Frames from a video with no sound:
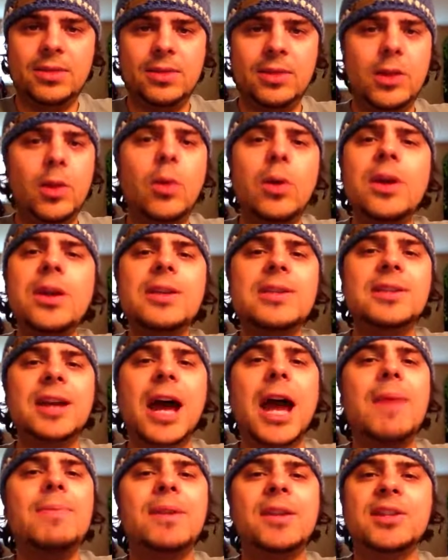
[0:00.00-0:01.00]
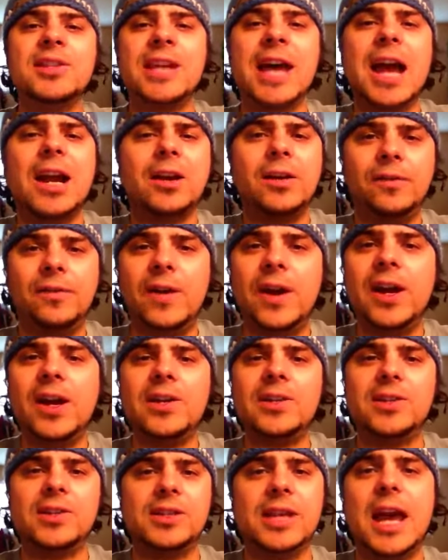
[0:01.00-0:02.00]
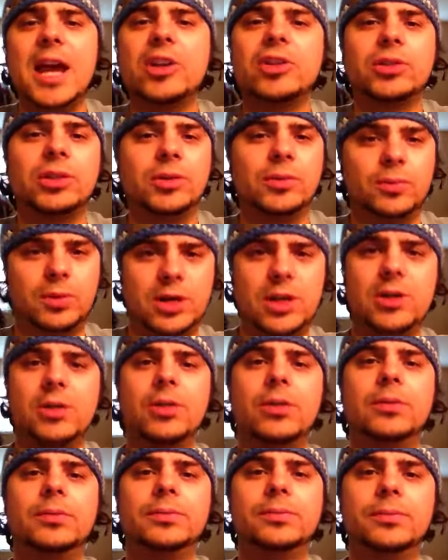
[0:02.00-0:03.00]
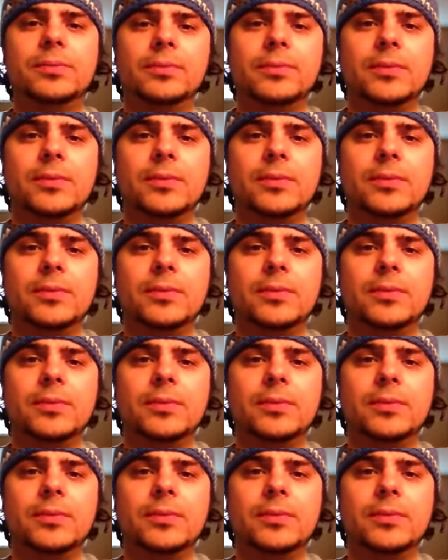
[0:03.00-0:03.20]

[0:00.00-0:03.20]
The only time that sacrifice is actually real